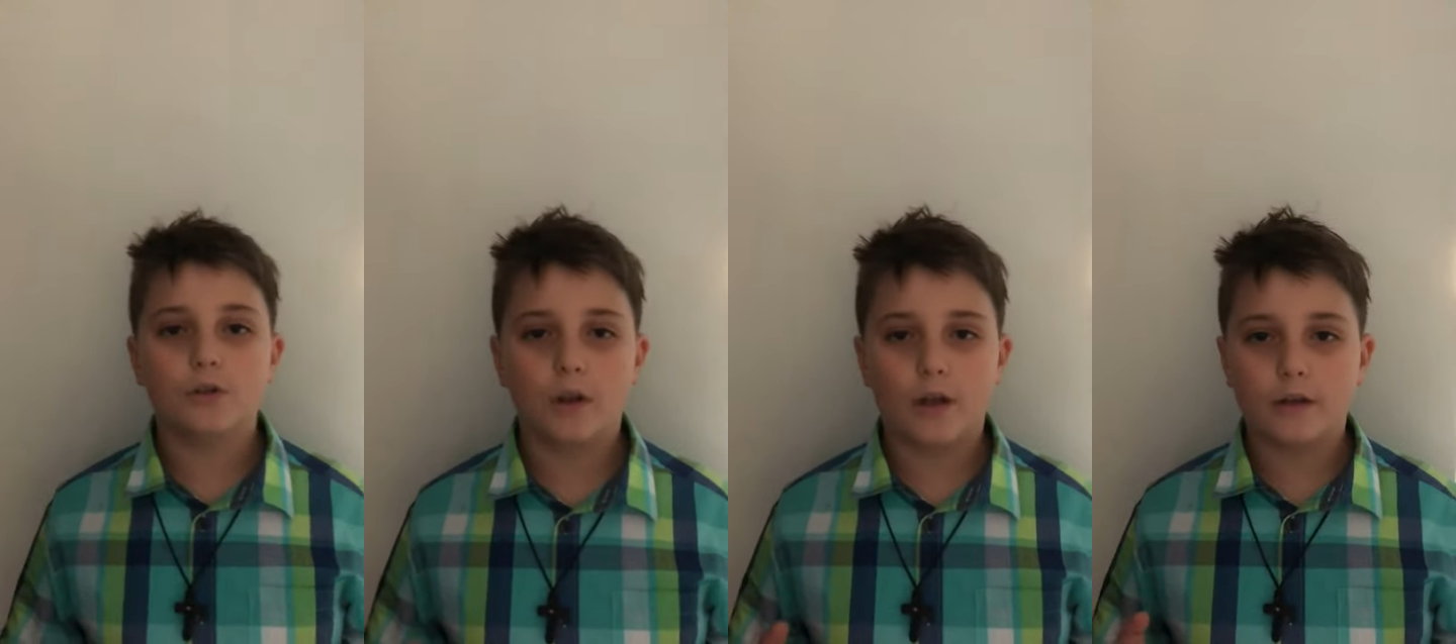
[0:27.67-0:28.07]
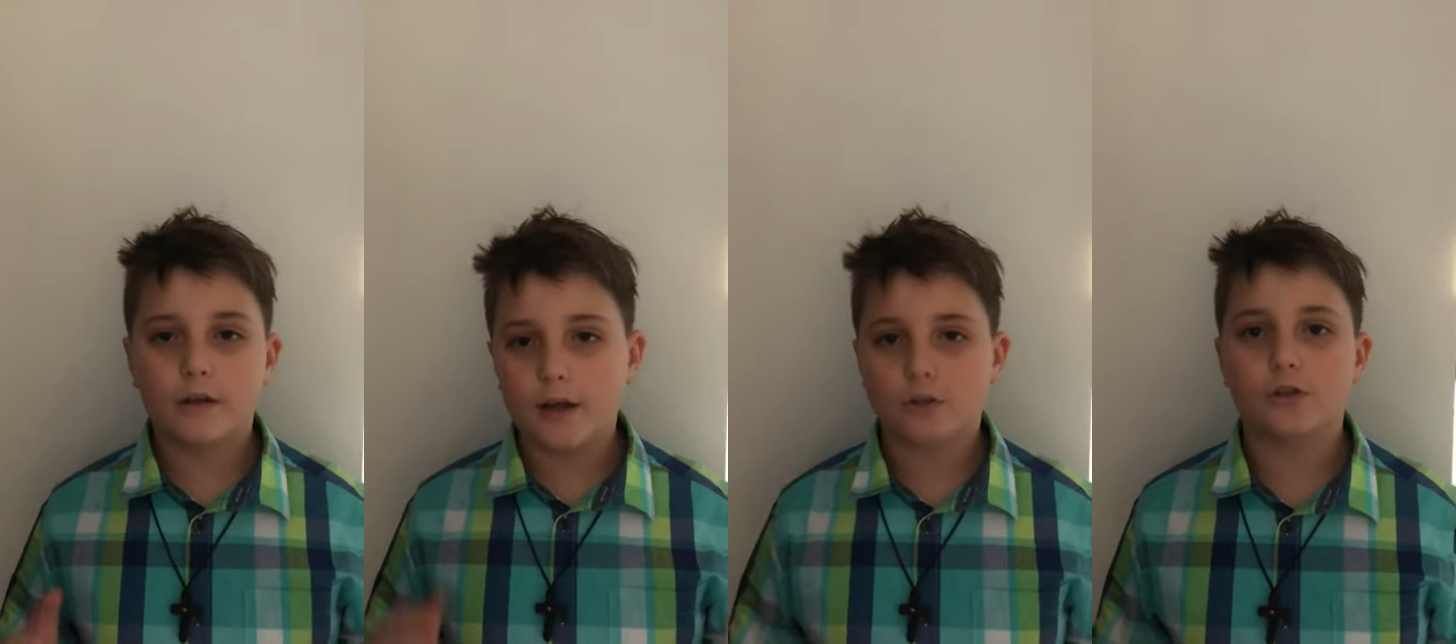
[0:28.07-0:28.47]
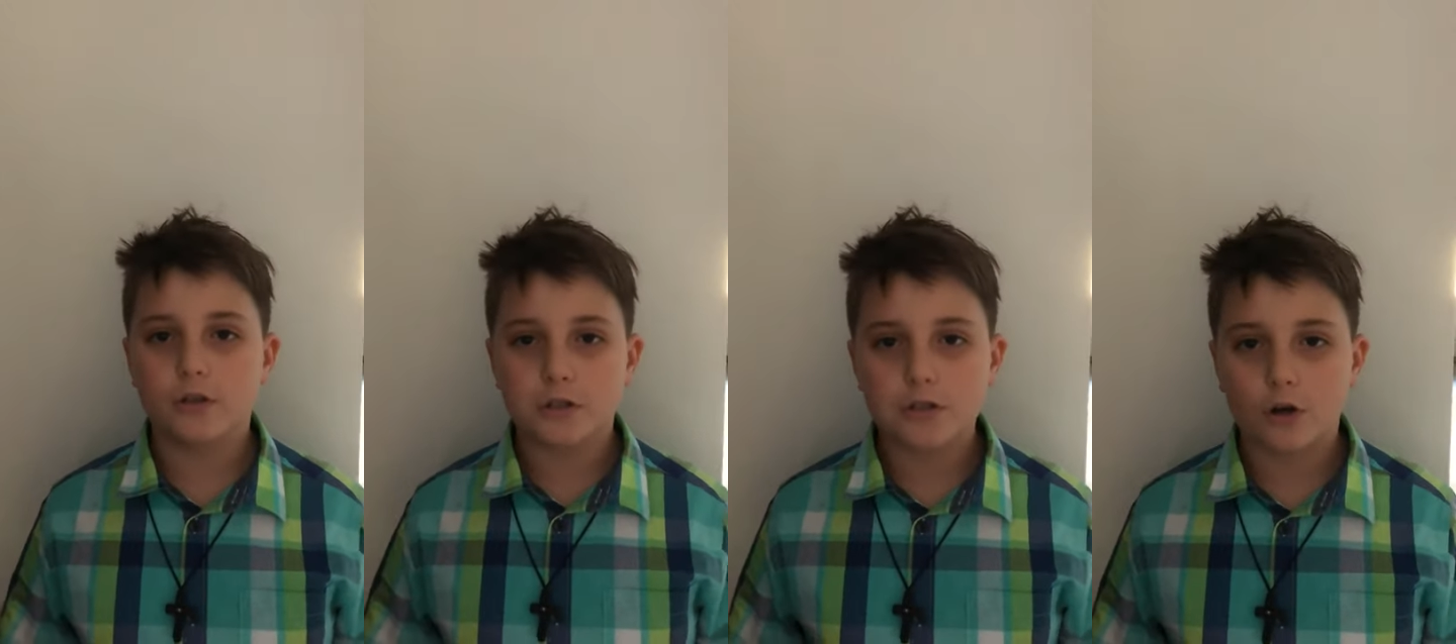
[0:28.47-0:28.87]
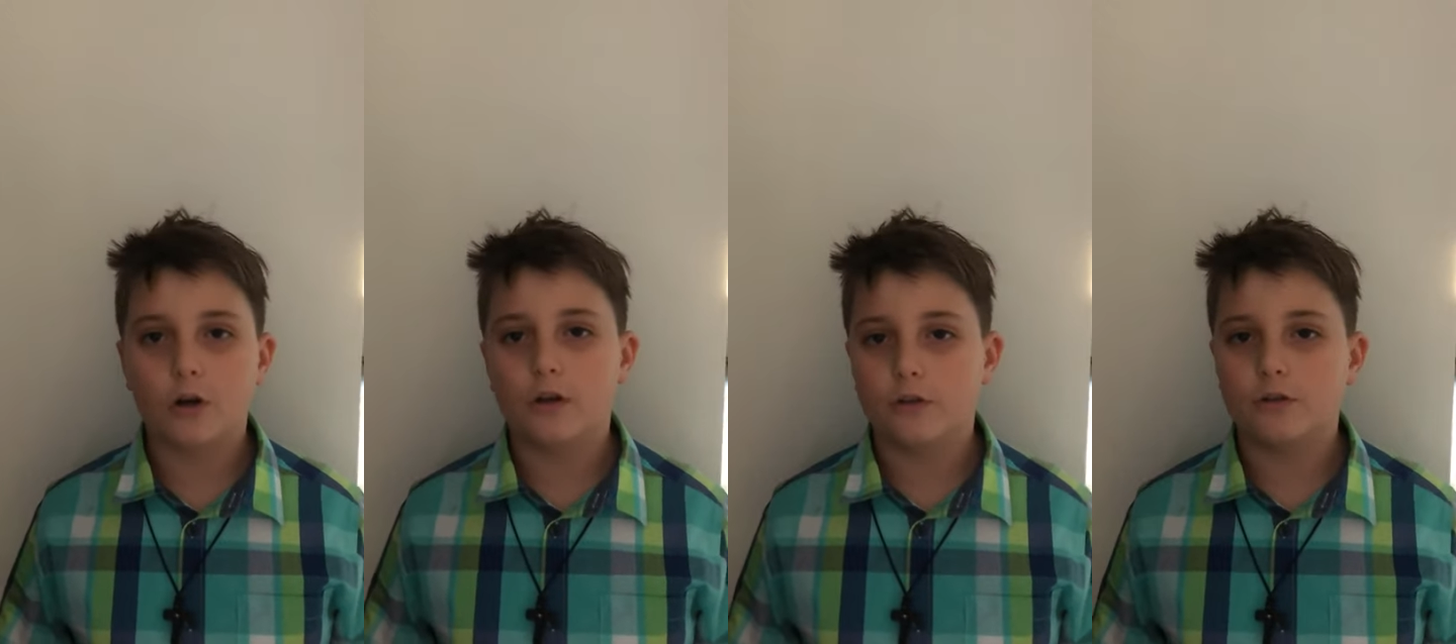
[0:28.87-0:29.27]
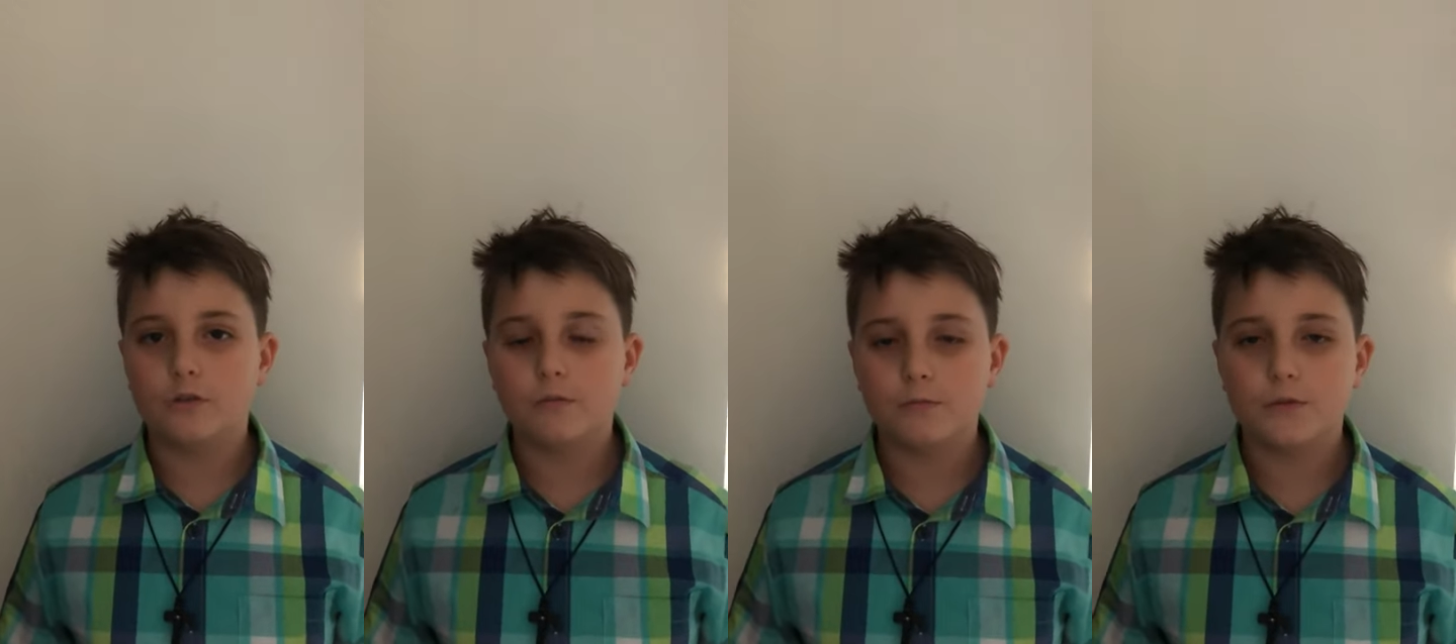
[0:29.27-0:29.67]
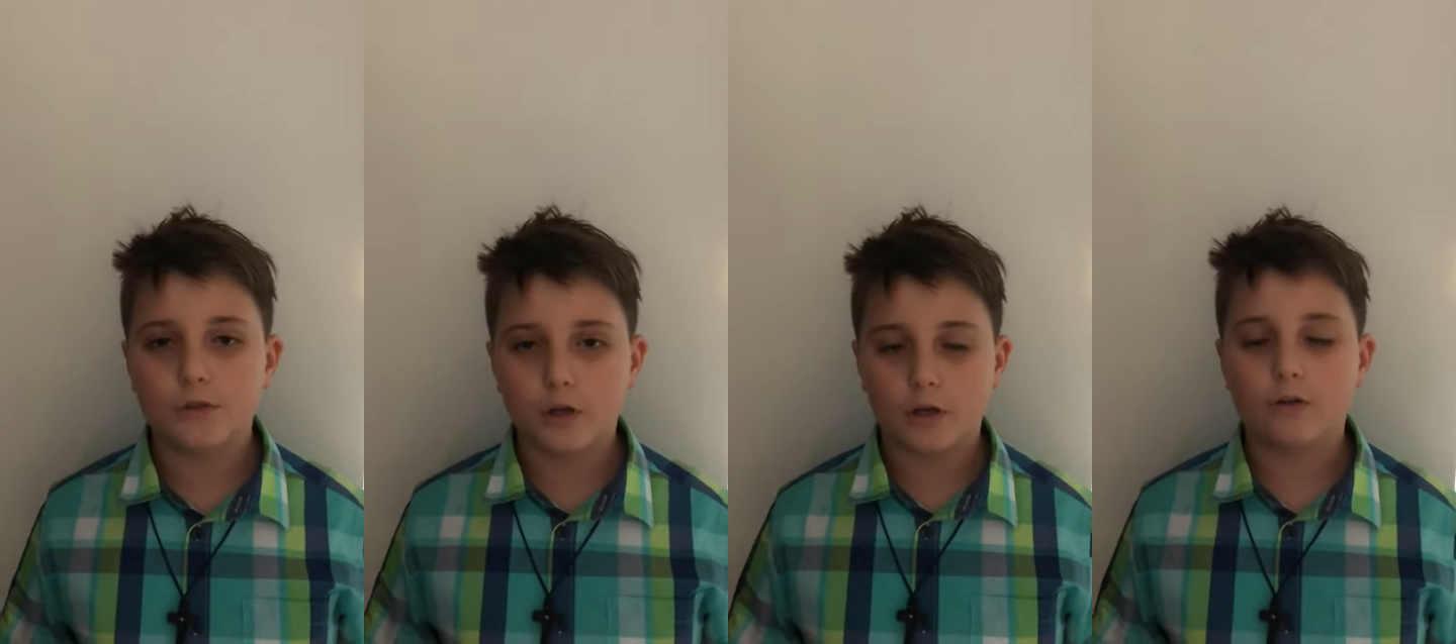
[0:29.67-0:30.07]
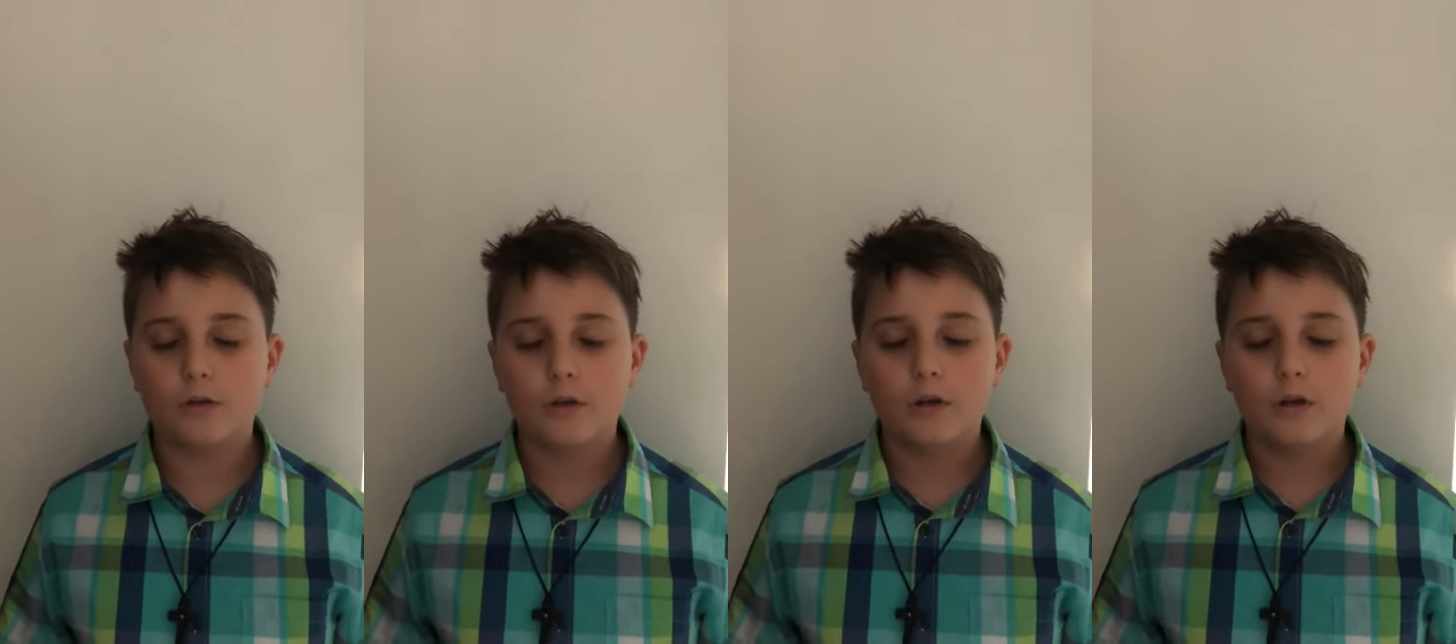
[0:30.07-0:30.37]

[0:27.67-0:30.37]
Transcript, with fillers: to like actually start a YouTube channel.